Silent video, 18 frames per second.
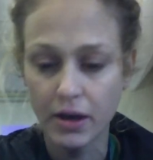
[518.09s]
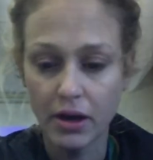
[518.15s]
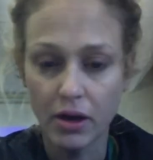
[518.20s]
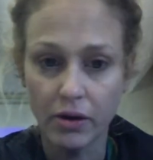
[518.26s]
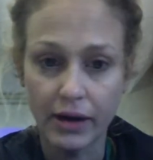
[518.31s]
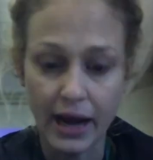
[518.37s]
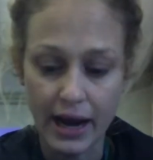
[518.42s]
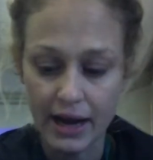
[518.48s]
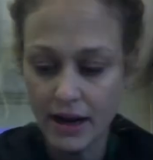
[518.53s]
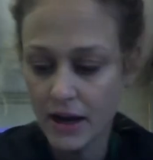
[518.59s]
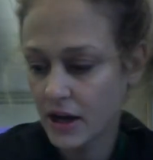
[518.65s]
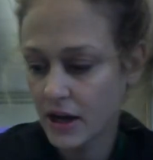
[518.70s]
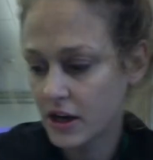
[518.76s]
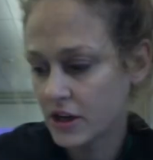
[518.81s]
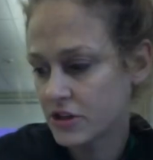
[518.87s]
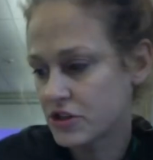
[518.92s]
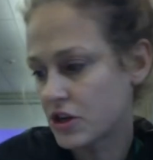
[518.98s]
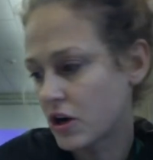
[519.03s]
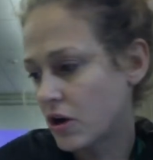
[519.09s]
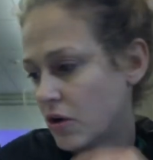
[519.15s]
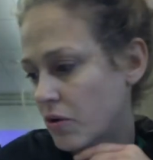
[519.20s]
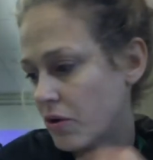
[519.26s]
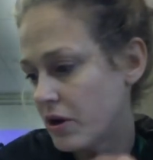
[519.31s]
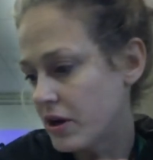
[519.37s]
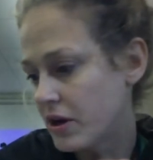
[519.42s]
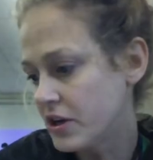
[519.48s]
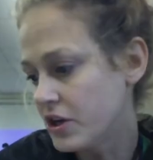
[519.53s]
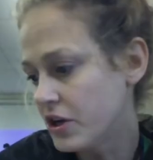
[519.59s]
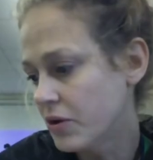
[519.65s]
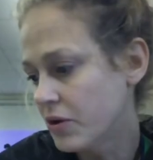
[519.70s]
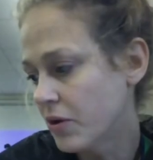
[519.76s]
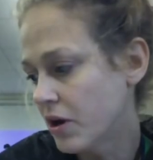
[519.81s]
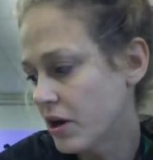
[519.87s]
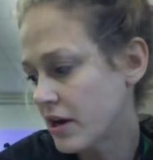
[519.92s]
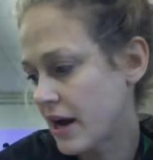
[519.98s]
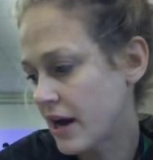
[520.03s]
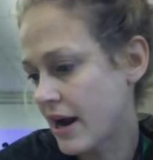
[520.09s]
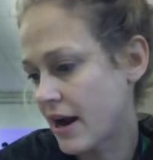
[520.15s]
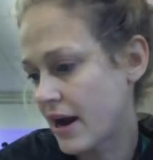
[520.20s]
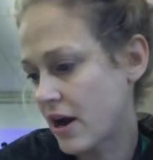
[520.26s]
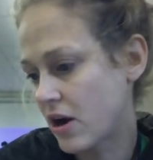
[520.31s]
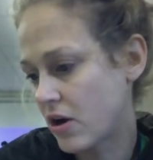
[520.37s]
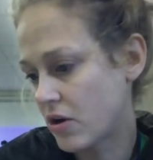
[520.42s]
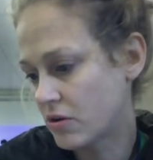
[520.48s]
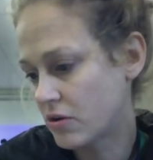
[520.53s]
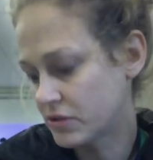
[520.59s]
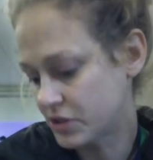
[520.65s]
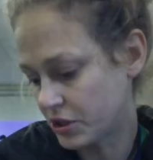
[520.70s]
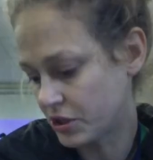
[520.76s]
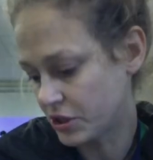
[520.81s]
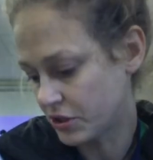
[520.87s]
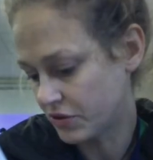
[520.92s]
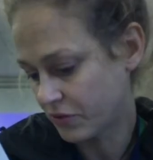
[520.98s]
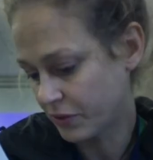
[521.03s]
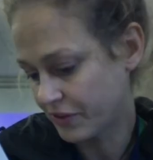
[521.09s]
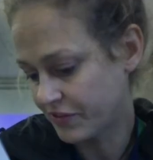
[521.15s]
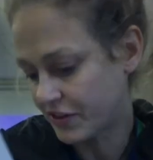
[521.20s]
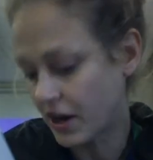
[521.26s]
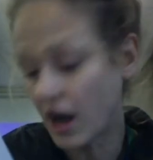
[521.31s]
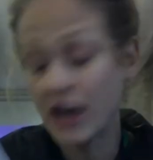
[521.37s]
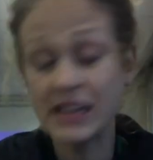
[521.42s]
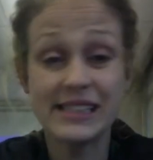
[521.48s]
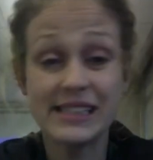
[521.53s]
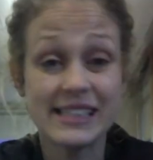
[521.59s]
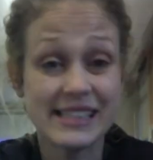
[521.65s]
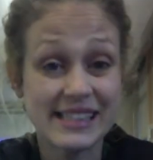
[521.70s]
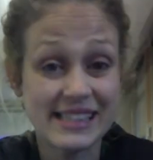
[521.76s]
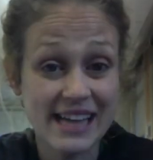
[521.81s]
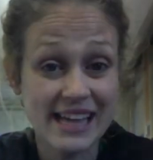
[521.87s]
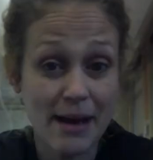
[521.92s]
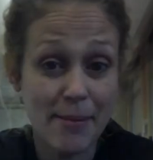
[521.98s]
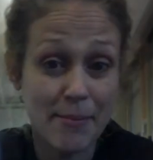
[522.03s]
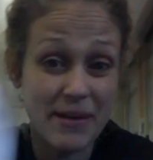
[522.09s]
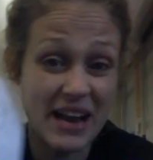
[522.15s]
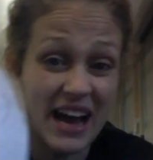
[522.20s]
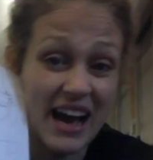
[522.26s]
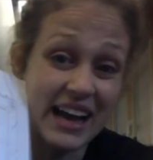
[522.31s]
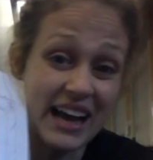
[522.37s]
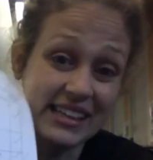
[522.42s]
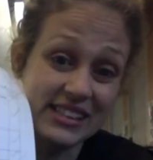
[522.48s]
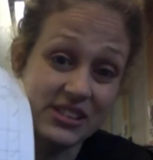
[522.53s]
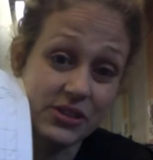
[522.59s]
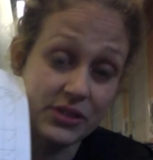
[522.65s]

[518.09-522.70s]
Okay, so we've gotten to step 9.